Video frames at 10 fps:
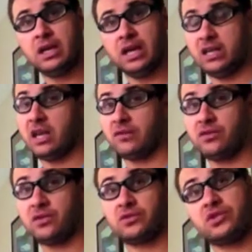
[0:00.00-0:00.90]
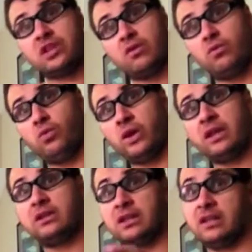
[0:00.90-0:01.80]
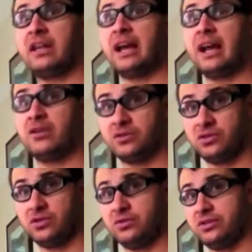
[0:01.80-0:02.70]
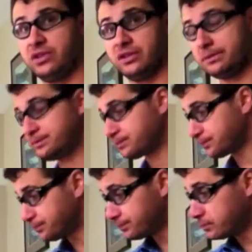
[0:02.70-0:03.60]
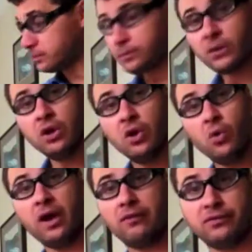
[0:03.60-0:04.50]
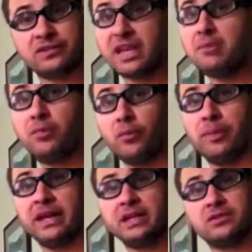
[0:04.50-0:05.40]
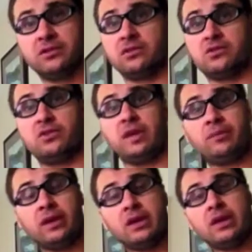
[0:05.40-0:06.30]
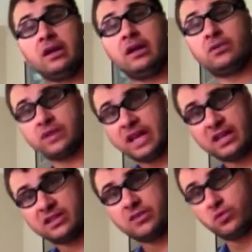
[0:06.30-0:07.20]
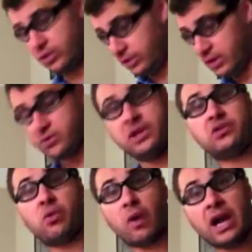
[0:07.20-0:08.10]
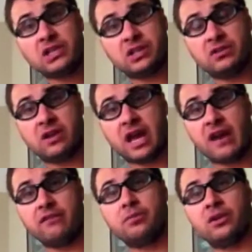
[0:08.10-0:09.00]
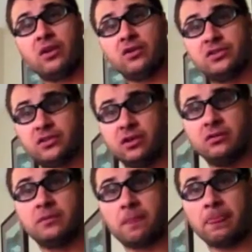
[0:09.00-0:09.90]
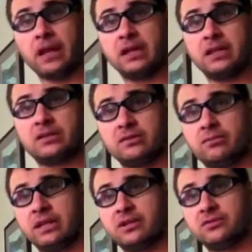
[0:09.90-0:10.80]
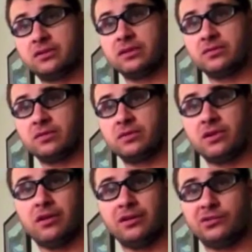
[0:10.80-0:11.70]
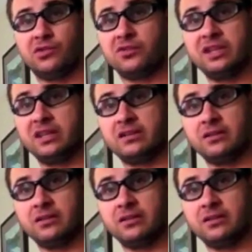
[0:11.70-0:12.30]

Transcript: and you have to understand when and how to use it. Well, for example, Benadryl cream, yes, it will decrease the rash that you have, but also, Benadryl is what we call a dirty